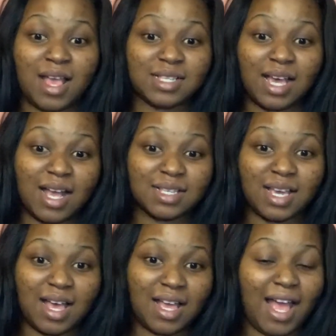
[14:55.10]

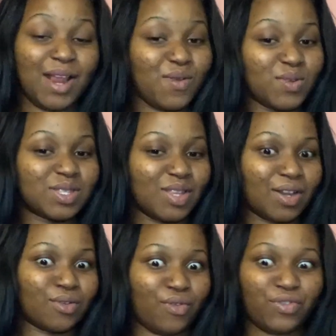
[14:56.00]
I know it's not
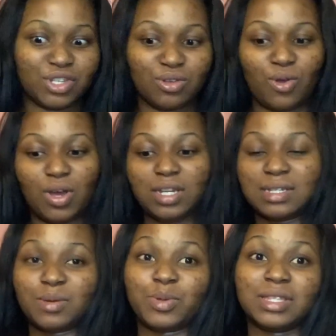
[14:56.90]
an official
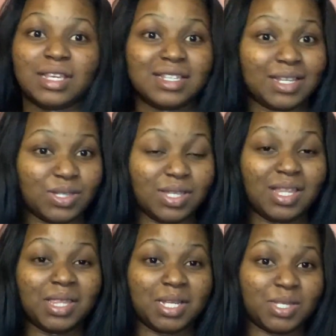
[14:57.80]
holiday, but they did the
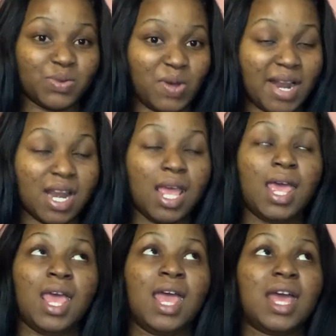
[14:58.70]
31.
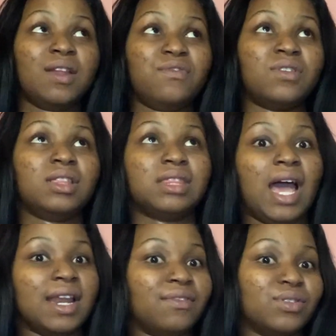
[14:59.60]
And if not
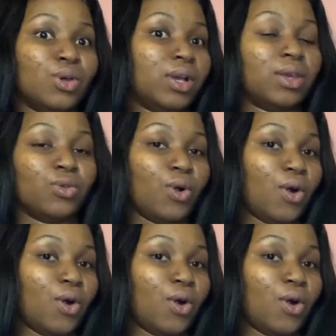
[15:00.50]
that, if you don't